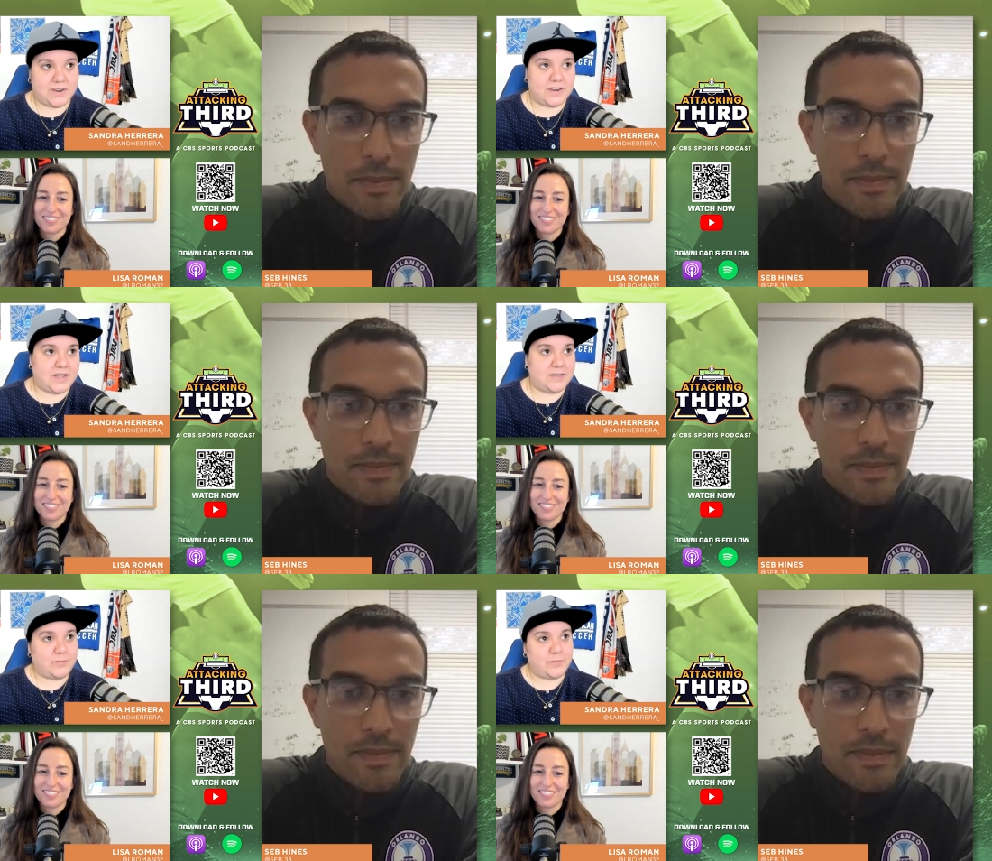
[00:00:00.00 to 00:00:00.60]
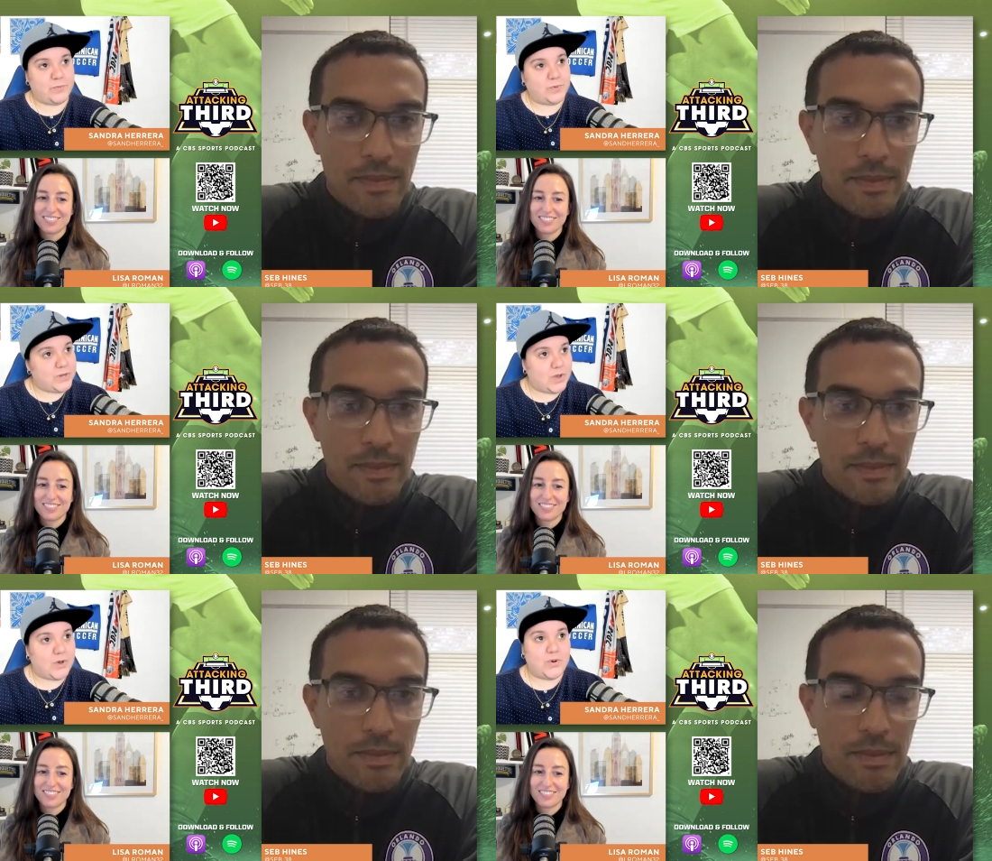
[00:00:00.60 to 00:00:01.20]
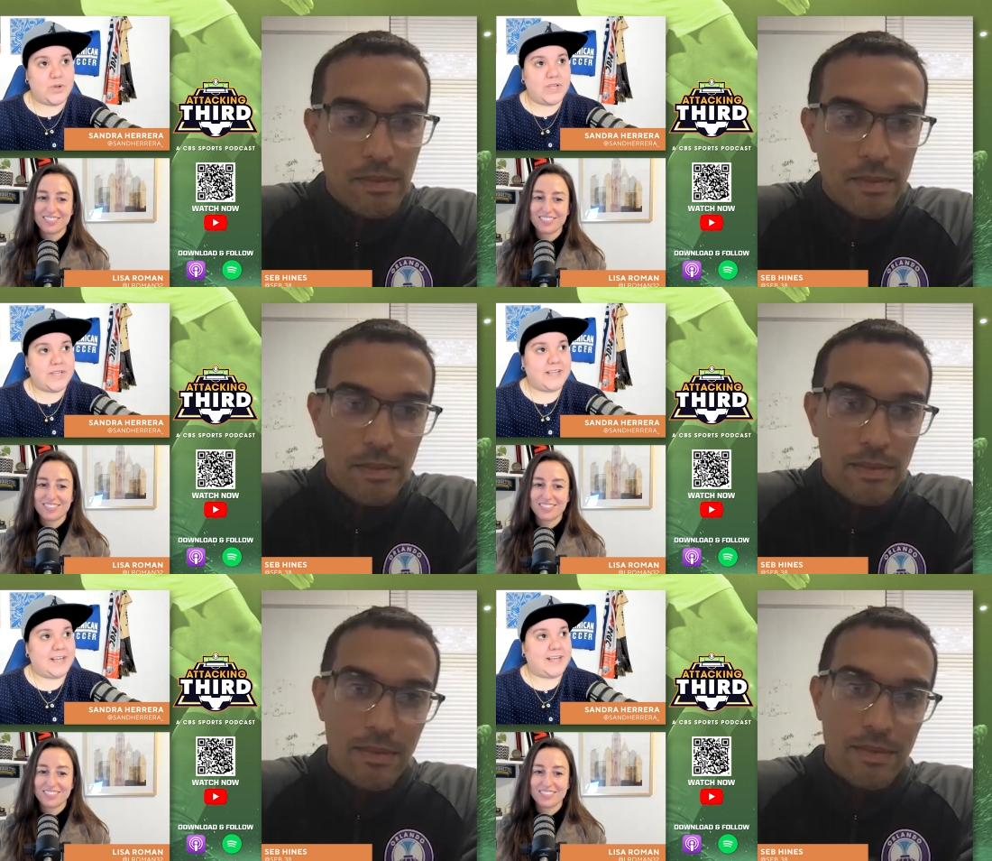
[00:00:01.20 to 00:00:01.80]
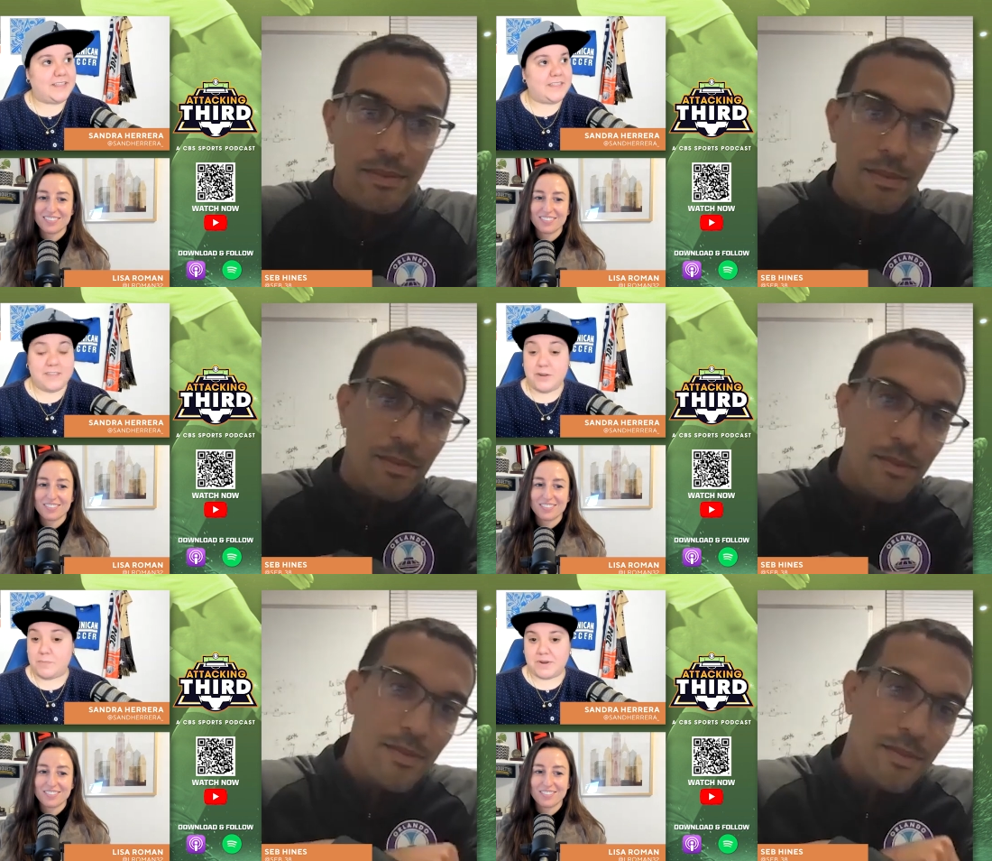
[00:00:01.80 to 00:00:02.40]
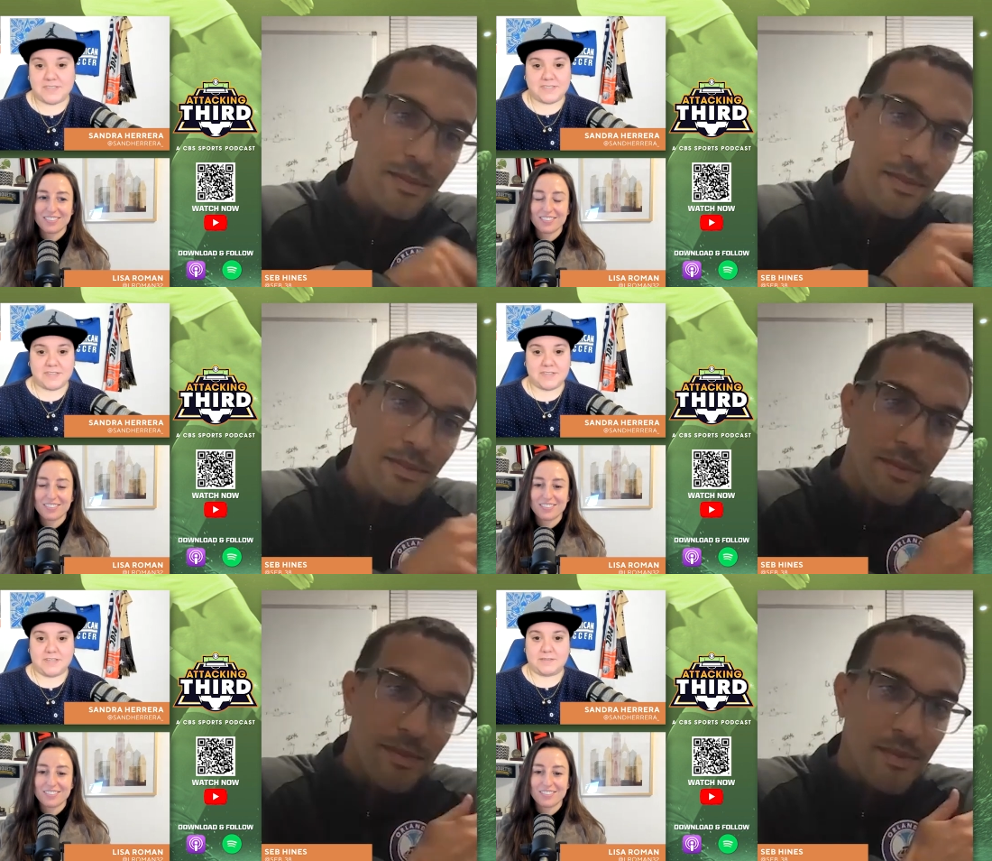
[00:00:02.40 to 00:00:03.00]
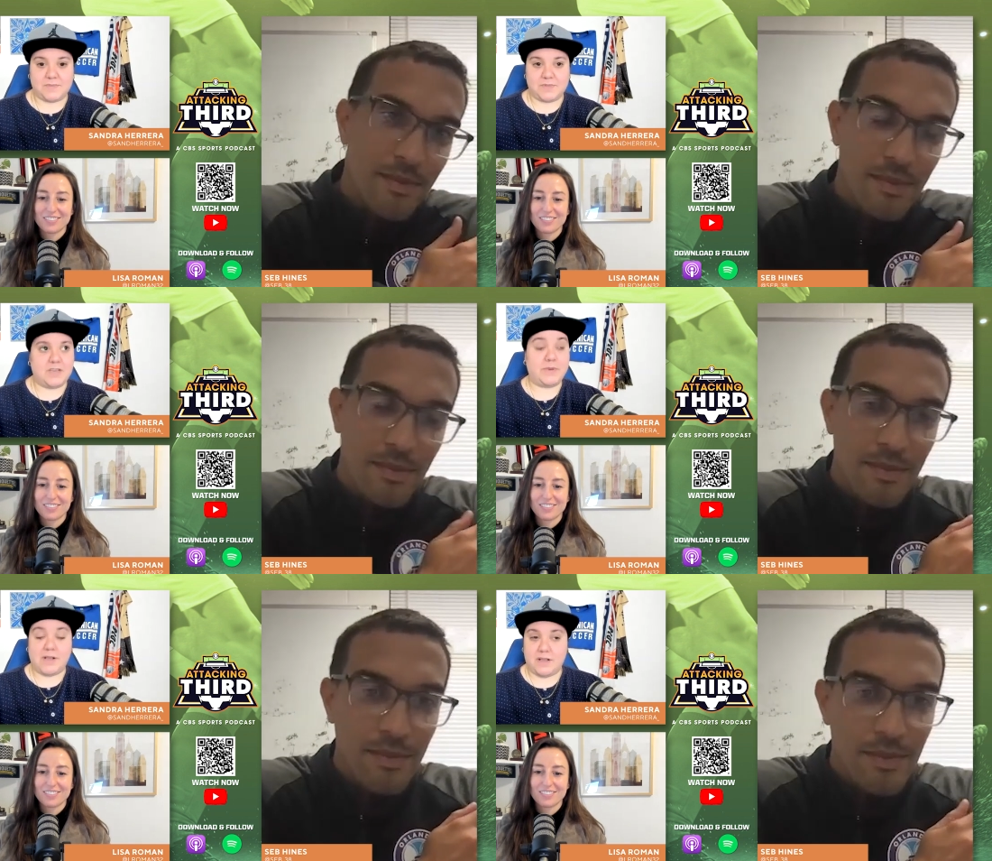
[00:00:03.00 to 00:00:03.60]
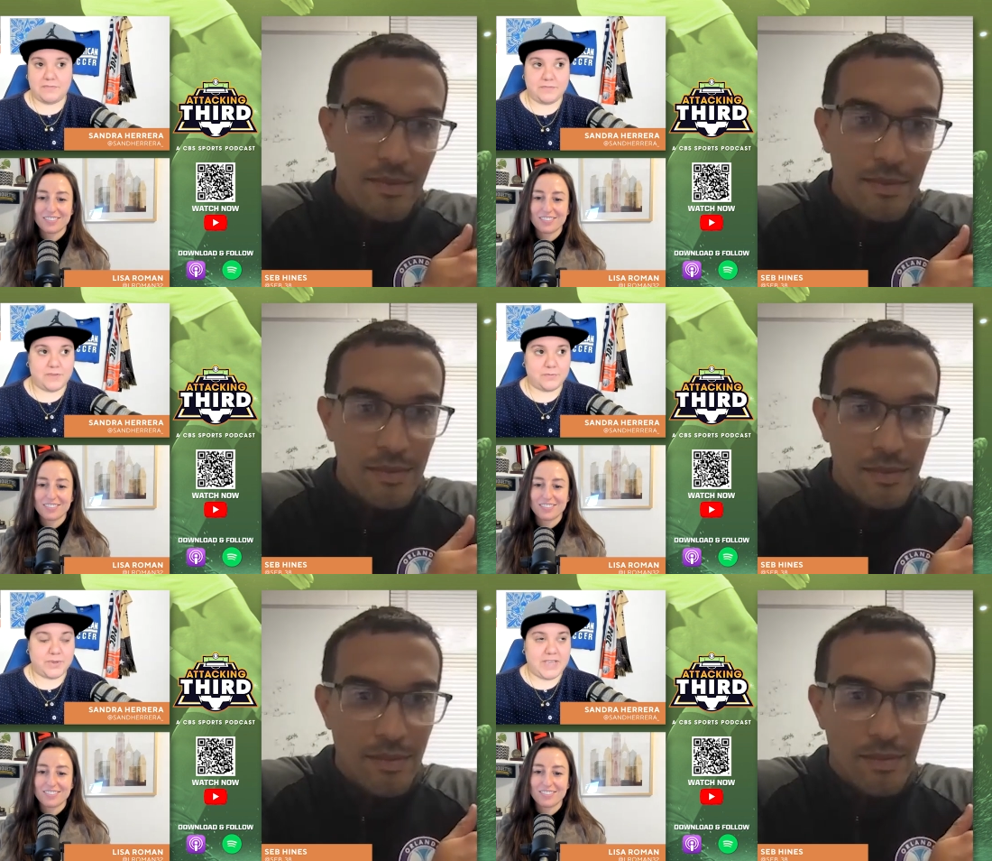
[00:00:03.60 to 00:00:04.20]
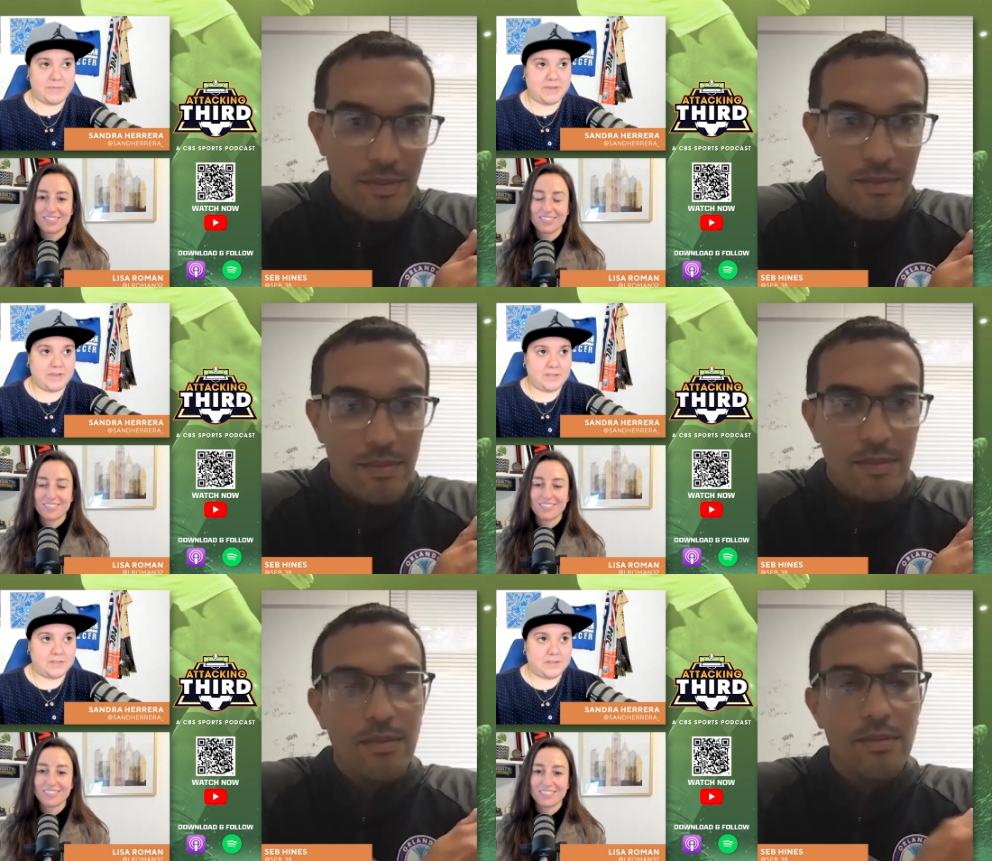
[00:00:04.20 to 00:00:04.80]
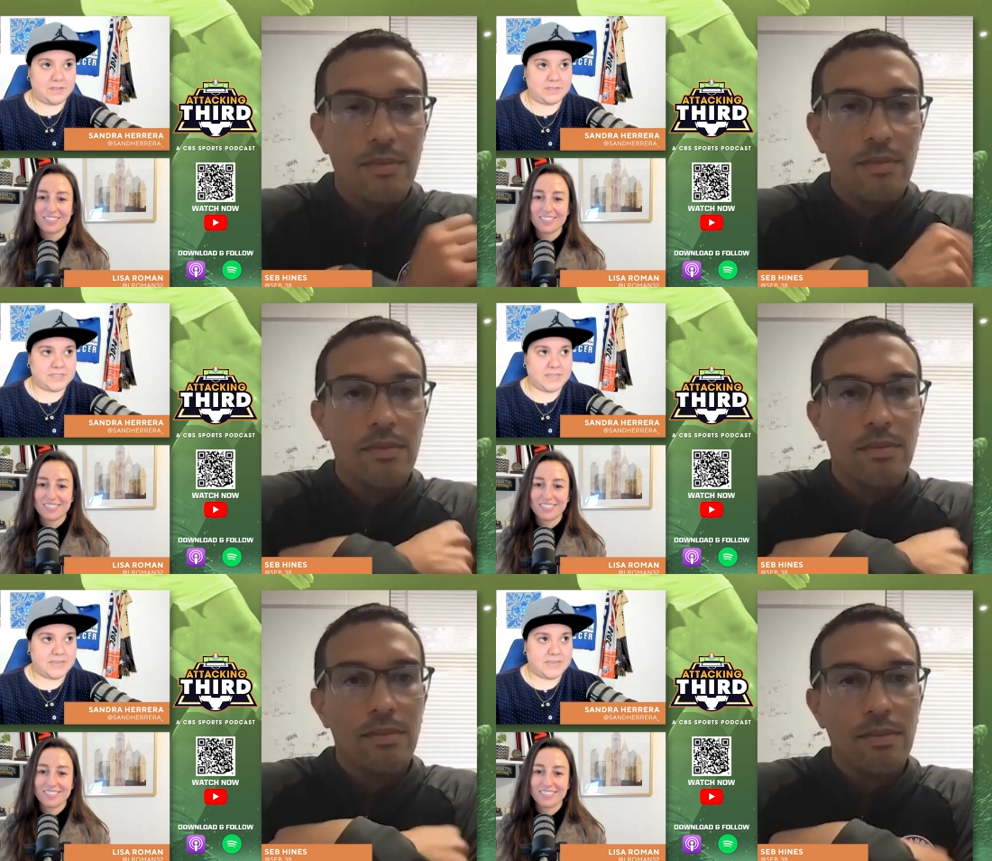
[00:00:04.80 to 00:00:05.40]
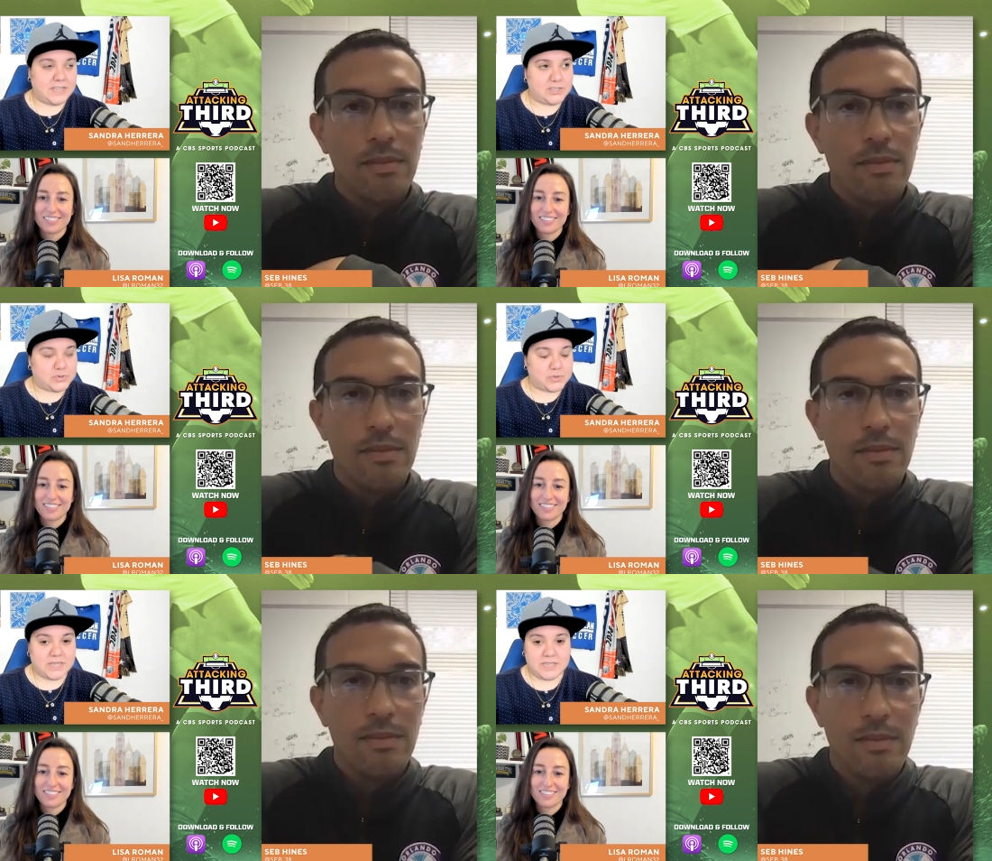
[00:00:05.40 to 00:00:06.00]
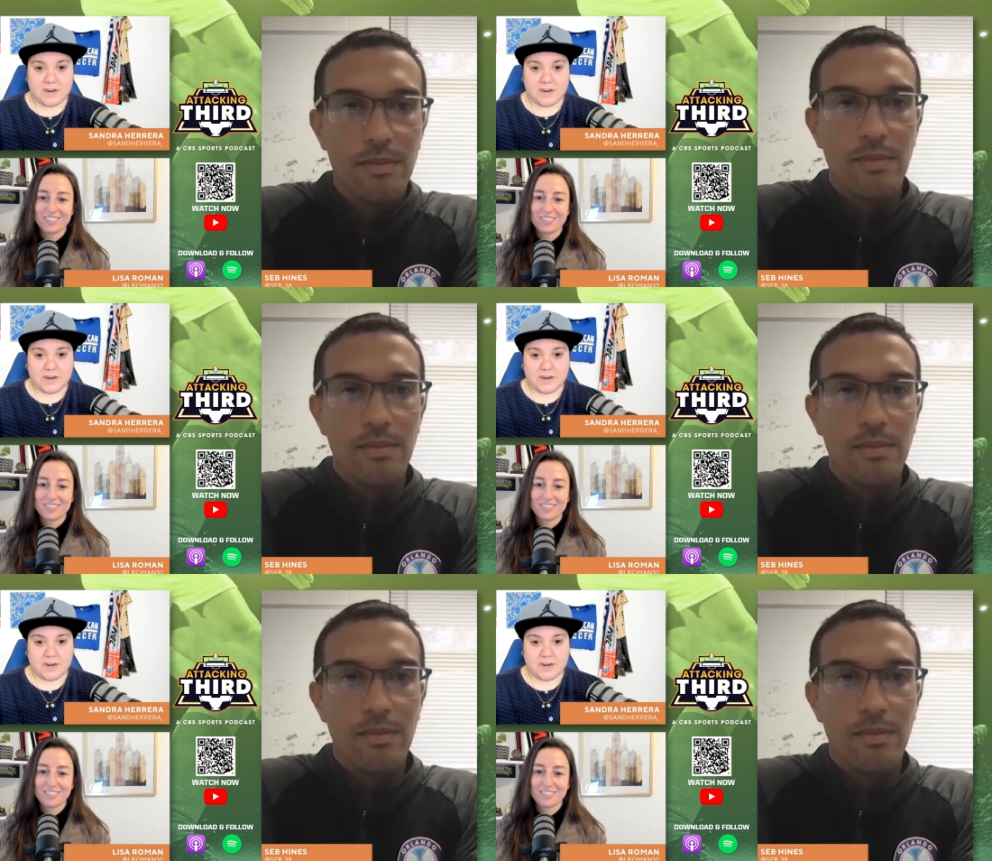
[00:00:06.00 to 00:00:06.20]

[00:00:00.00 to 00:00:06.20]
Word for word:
Speaker 1: Are, we know uh, that, you know, Marta's uh, coming off of, of rehabbing an extended injury.